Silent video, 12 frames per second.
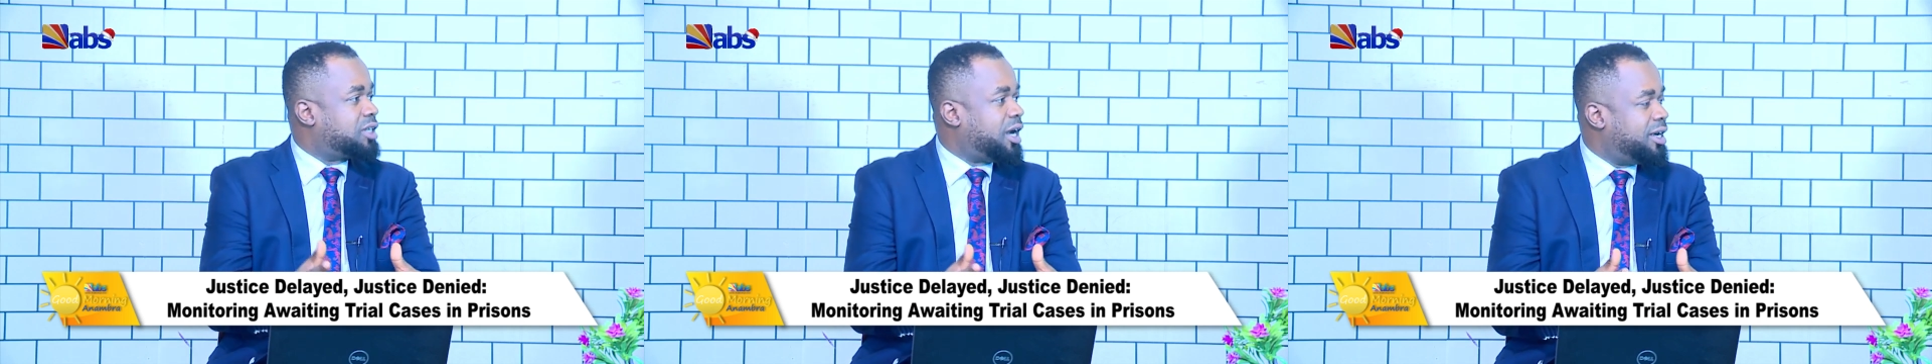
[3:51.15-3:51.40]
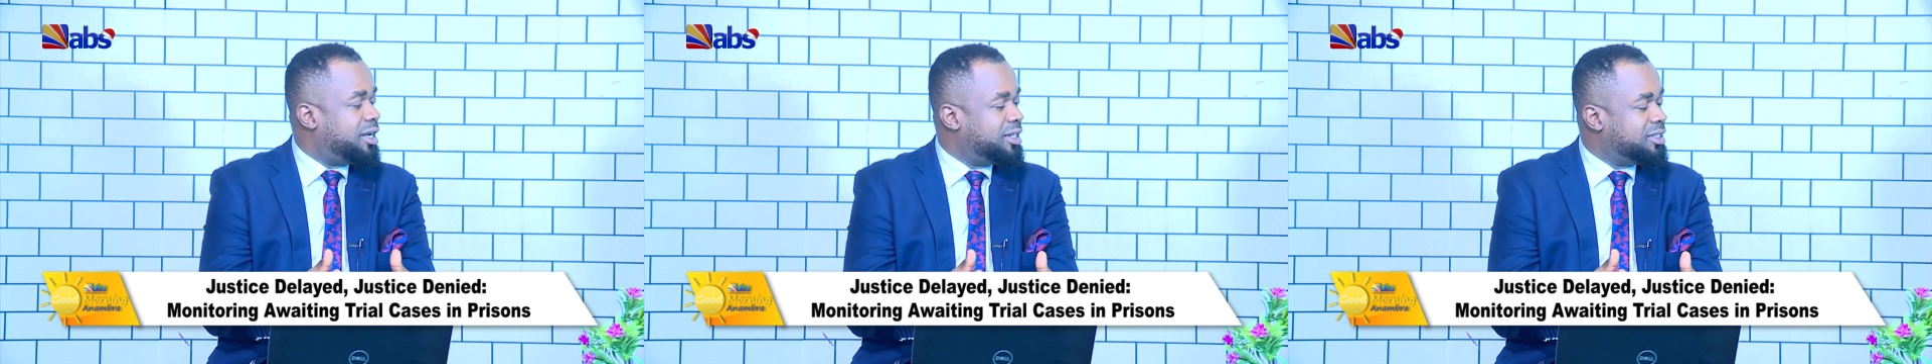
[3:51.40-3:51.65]

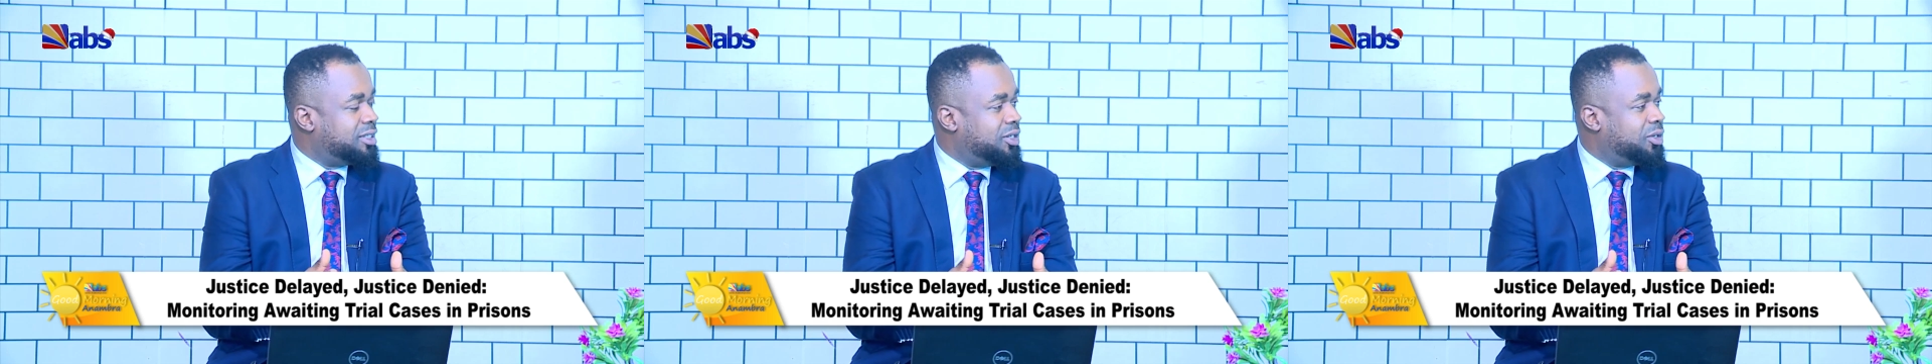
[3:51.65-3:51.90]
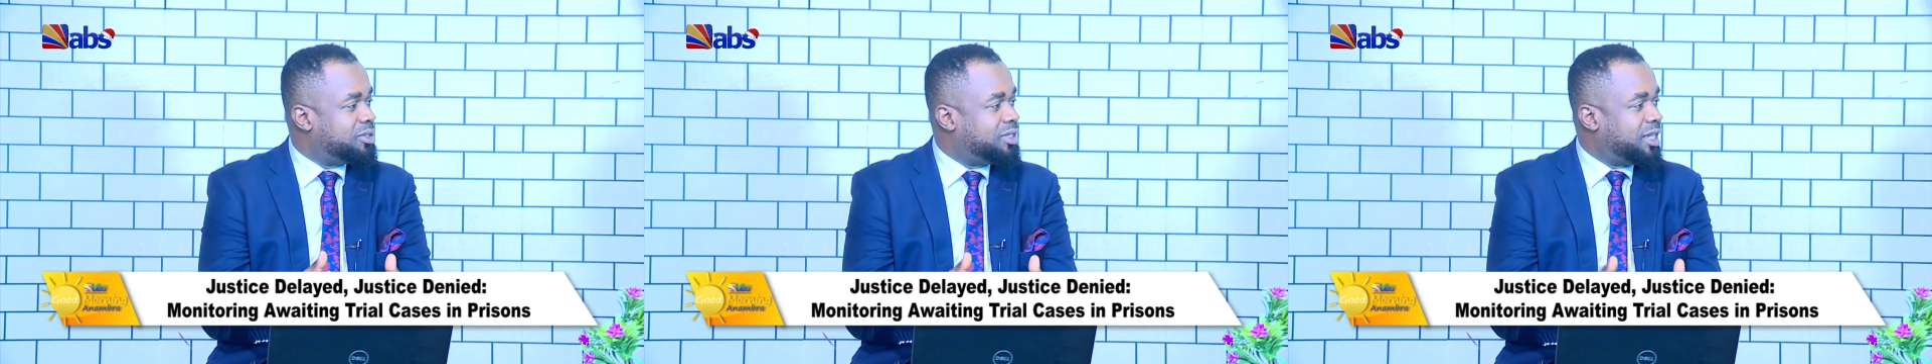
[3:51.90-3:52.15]

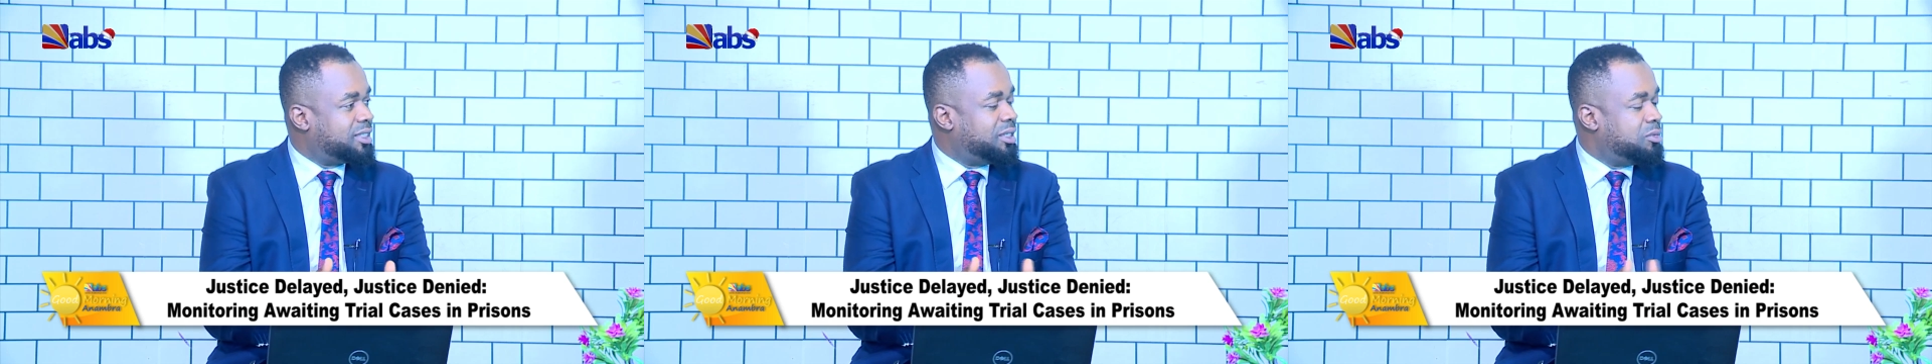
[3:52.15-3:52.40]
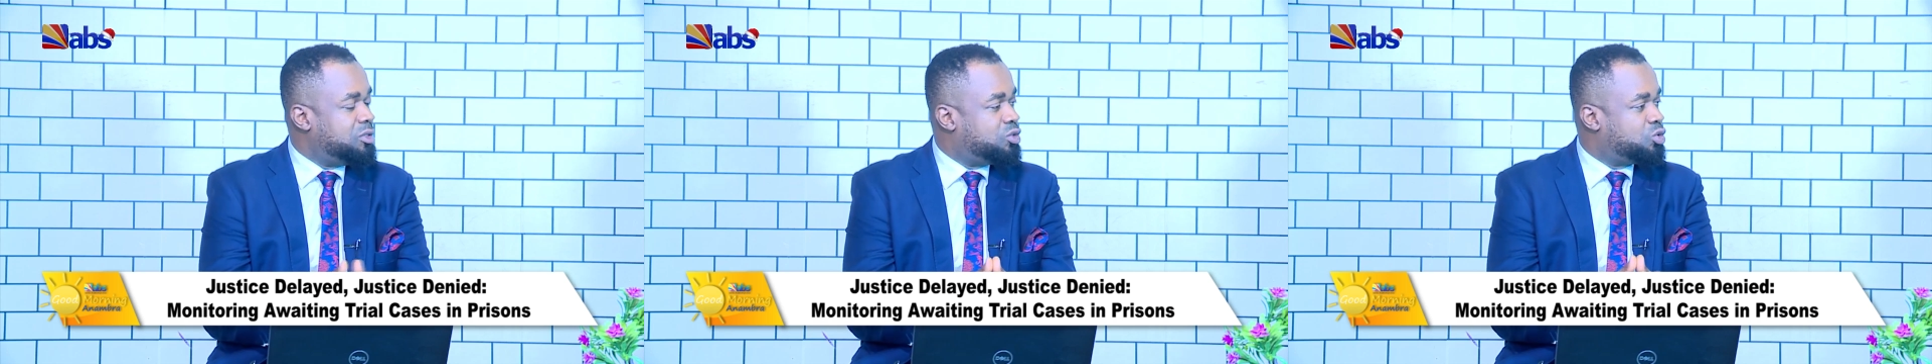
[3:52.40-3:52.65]
takes
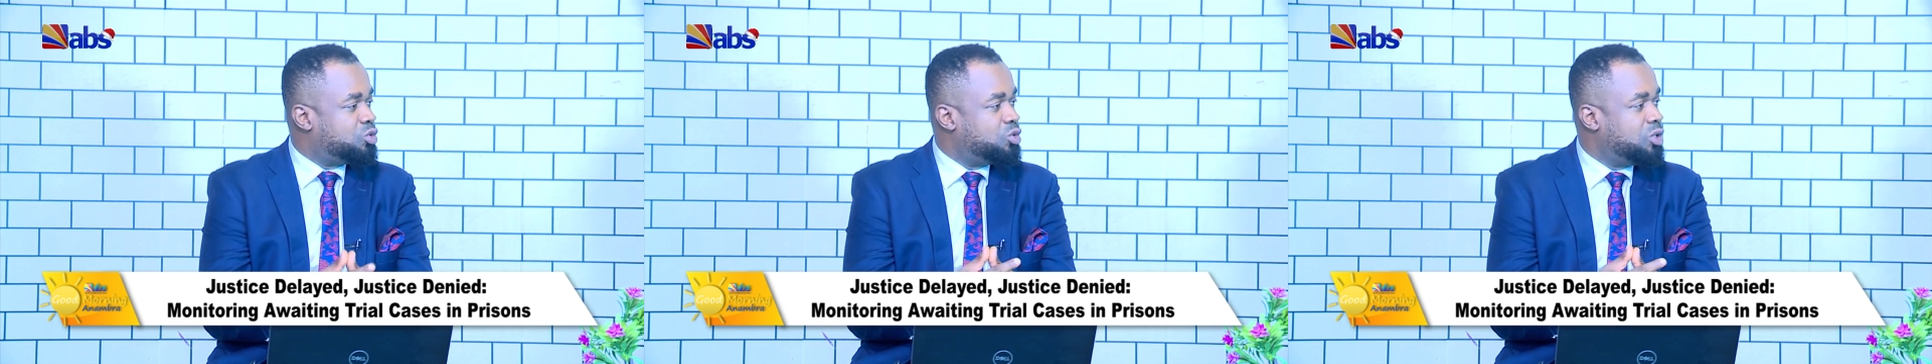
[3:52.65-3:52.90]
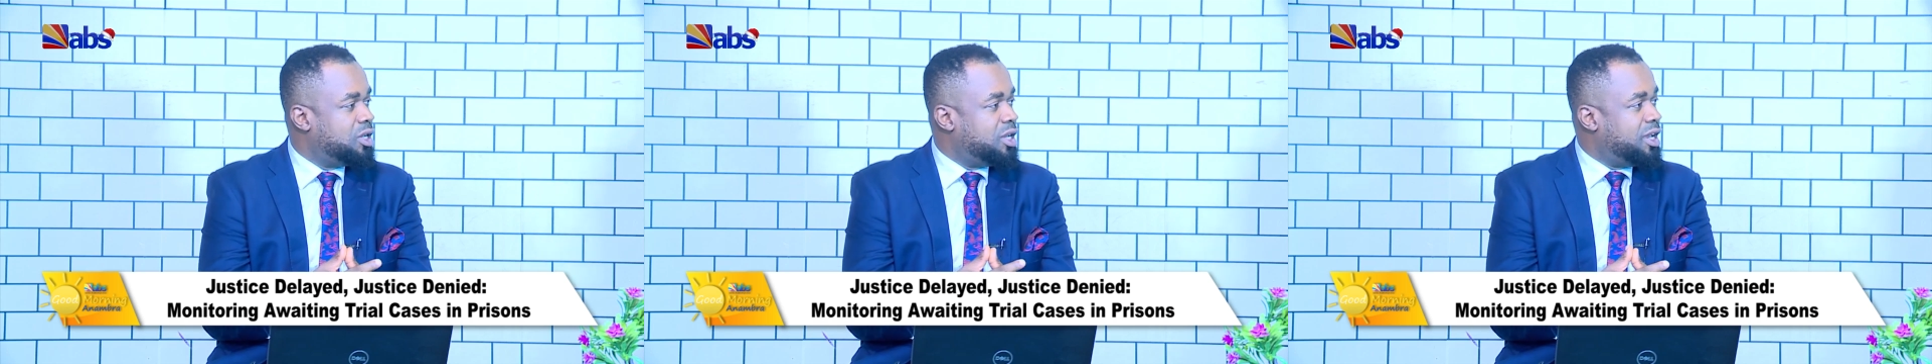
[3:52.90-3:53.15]
them into
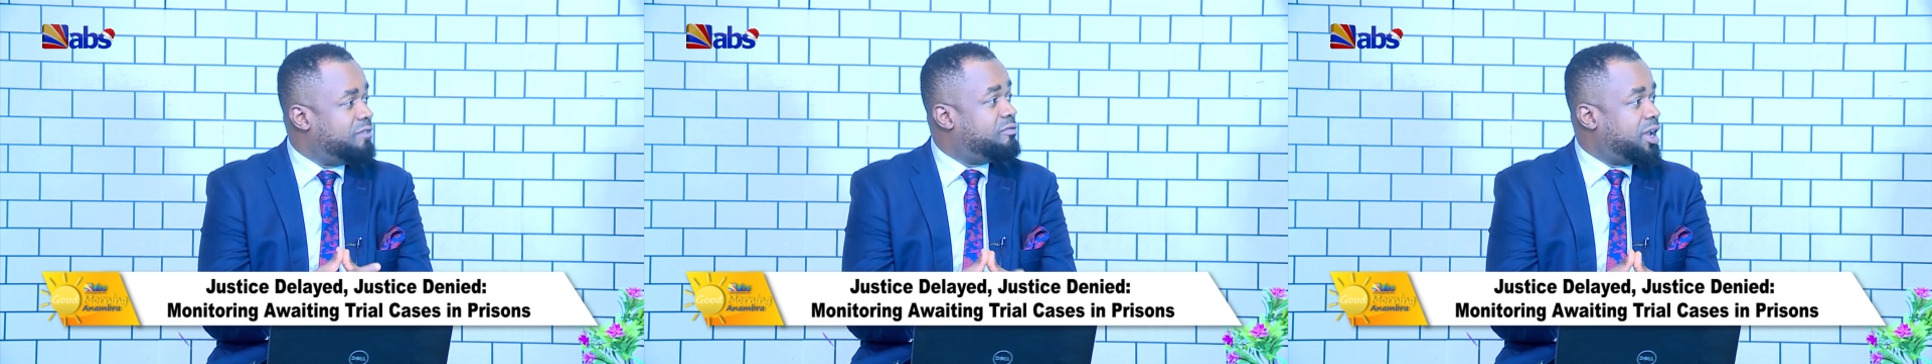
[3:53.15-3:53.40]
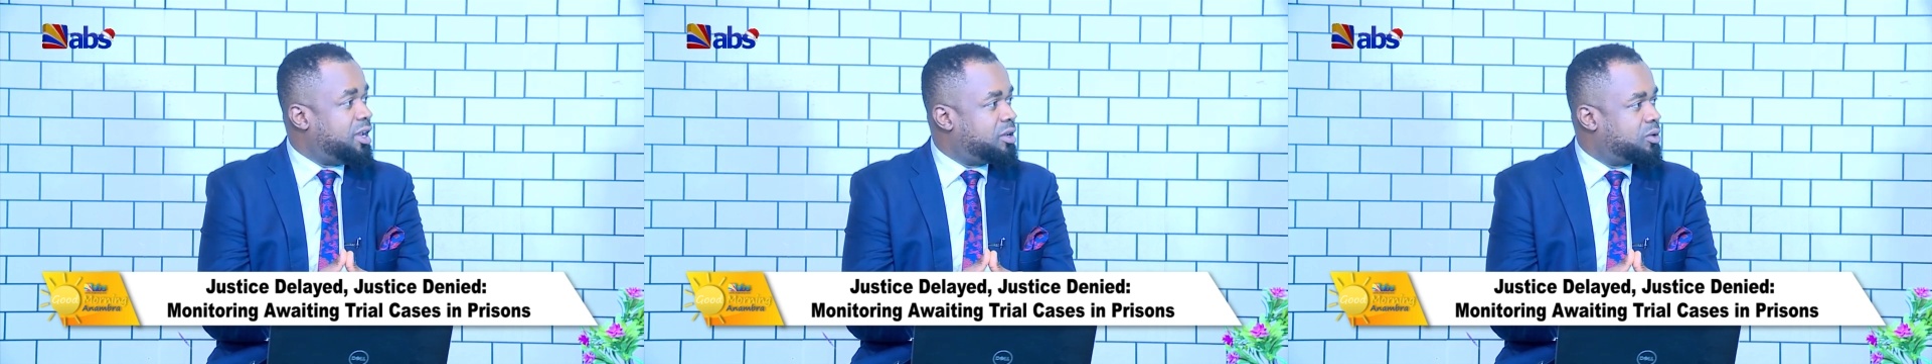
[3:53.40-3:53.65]
a
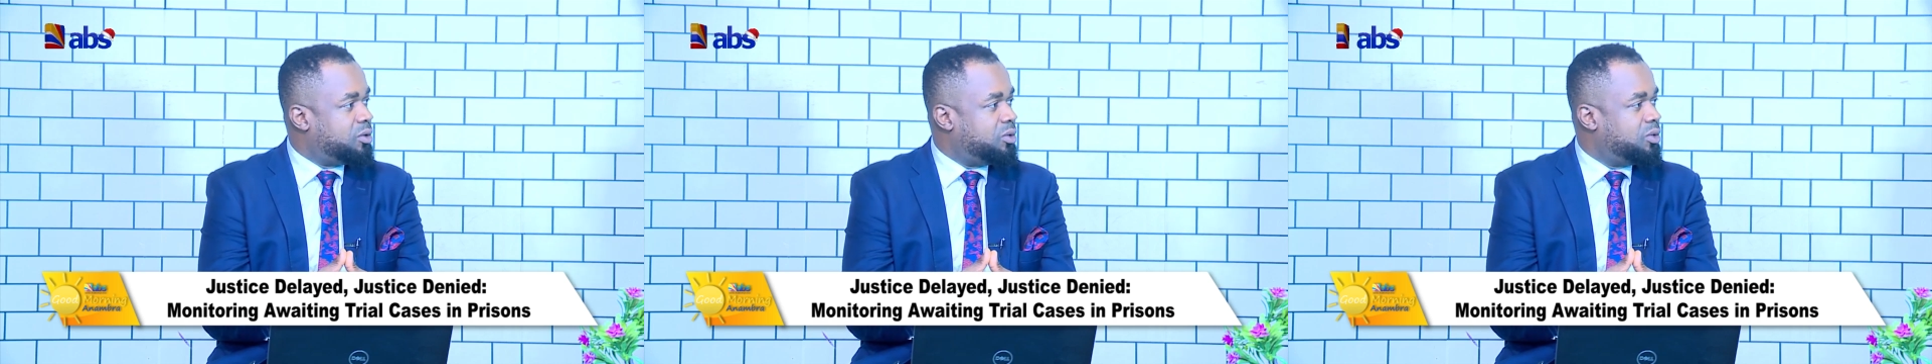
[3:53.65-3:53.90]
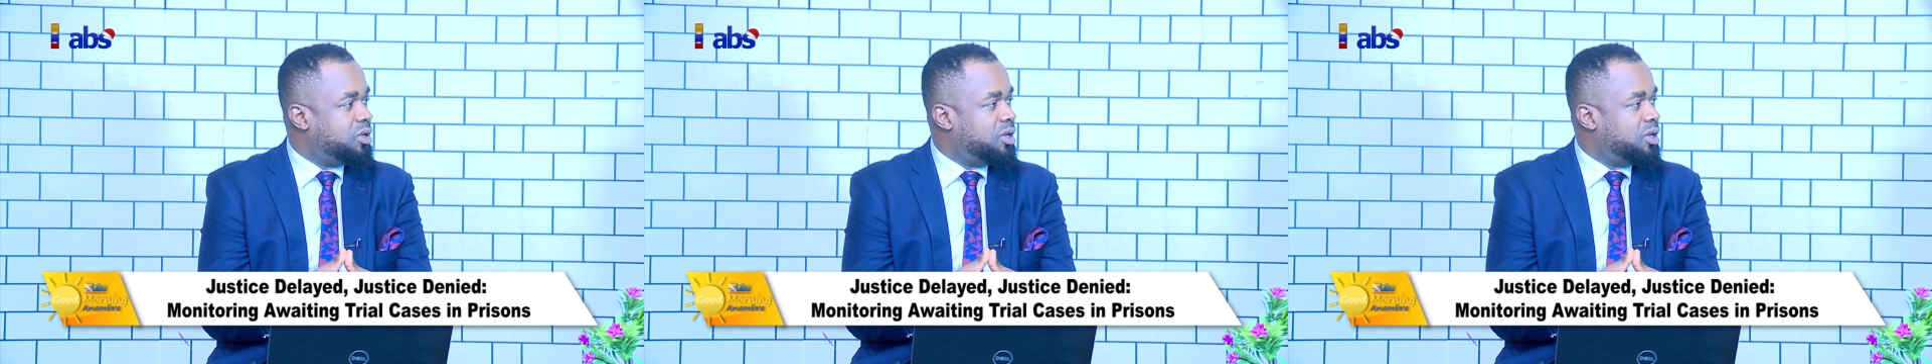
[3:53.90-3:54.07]
vehicle,